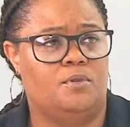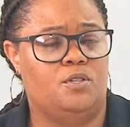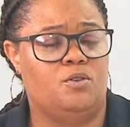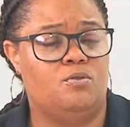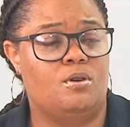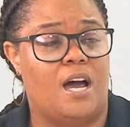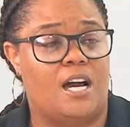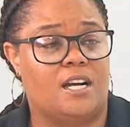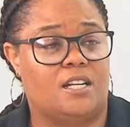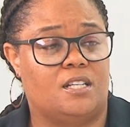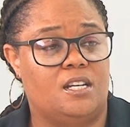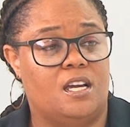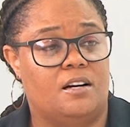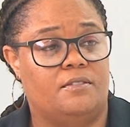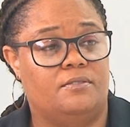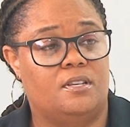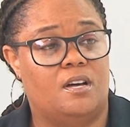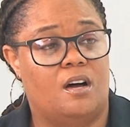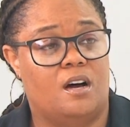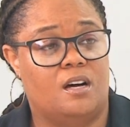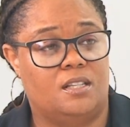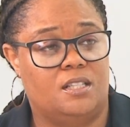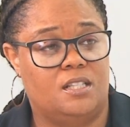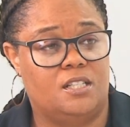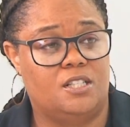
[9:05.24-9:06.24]
you actually have
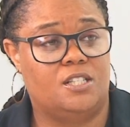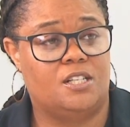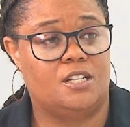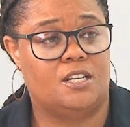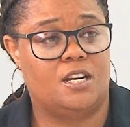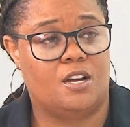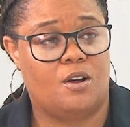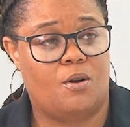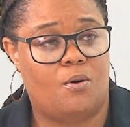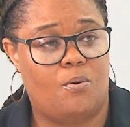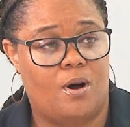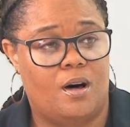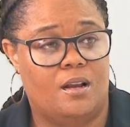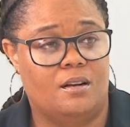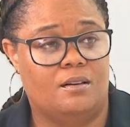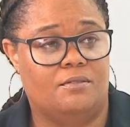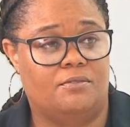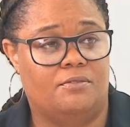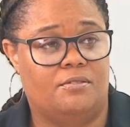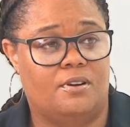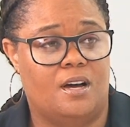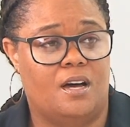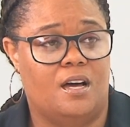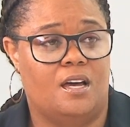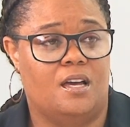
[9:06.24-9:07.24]
to audition and
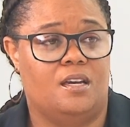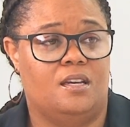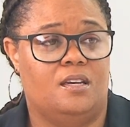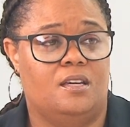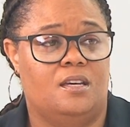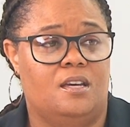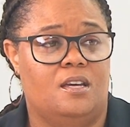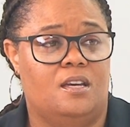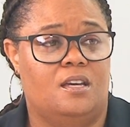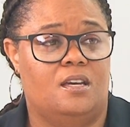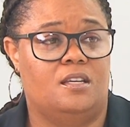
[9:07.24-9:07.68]
qualify